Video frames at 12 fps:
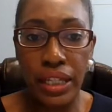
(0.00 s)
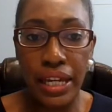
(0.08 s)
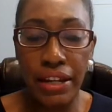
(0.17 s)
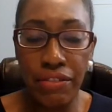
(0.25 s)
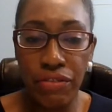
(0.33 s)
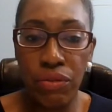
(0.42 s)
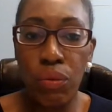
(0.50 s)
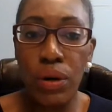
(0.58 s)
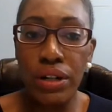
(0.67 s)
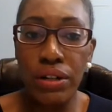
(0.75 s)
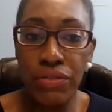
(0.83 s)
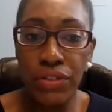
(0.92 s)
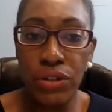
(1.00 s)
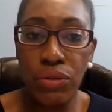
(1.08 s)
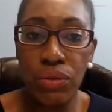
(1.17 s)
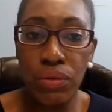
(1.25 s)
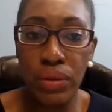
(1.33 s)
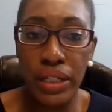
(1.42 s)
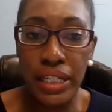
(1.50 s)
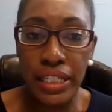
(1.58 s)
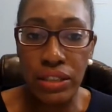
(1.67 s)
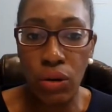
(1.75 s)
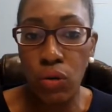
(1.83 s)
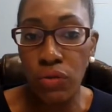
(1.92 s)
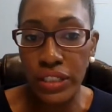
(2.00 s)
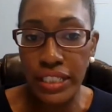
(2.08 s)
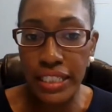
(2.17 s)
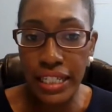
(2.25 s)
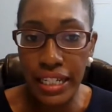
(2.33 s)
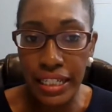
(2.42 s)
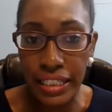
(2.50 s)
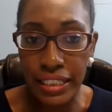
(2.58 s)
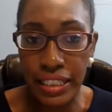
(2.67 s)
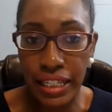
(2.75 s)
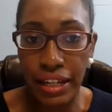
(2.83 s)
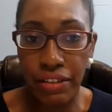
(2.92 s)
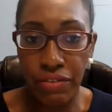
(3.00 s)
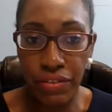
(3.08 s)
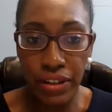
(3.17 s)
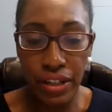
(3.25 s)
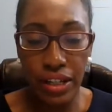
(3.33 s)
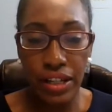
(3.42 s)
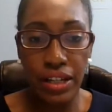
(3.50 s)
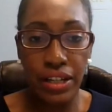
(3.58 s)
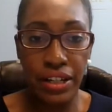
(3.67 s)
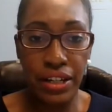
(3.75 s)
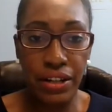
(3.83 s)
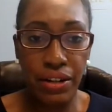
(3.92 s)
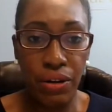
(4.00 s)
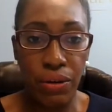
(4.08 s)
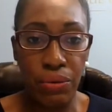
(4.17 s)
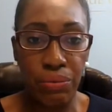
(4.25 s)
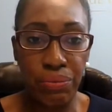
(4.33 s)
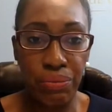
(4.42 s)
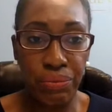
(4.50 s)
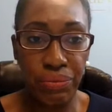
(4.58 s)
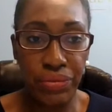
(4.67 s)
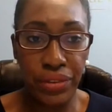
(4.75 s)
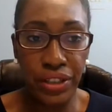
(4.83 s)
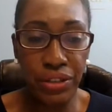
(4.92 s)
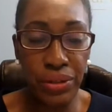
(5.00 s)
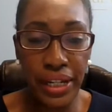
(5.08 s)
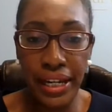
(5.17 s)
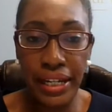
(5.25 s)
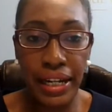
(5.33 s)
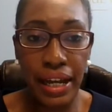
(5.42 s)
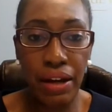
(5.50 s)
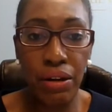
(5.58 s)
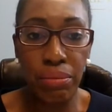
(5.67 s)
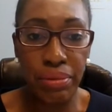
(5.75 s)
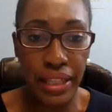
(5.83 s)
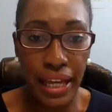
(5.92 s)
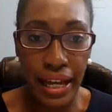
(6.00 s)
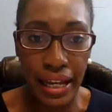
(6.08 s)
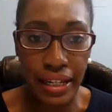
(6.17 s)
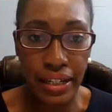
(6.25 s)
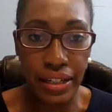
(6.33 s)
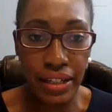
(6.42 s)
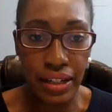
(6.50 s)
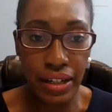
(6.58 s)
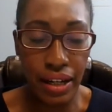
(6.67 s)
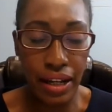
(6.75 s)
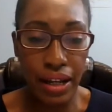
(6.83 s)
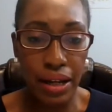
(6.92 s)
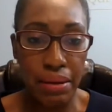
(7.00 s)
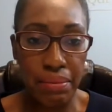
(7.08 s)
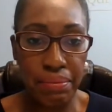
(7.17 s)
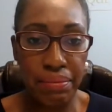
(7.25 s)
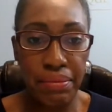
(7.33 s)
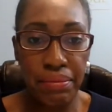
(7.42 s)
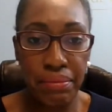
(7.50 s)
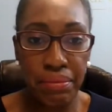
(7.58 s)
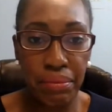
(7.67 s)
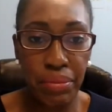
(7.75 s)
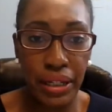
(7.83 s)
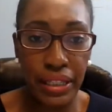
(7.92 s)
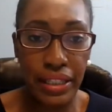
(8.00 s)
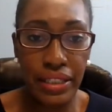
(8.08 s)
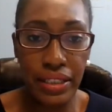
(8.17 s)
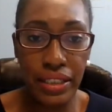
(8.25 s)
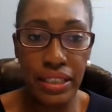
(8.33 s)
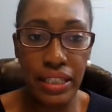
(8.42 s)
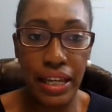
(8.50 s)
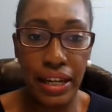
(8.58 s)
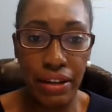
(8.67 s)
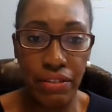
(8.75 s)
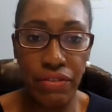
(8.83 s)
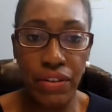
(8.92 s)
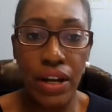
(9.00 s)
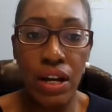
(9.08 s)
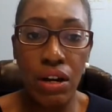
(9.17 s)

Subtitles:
if one of you is overseas, if you know, you can't help that. Um, but this is if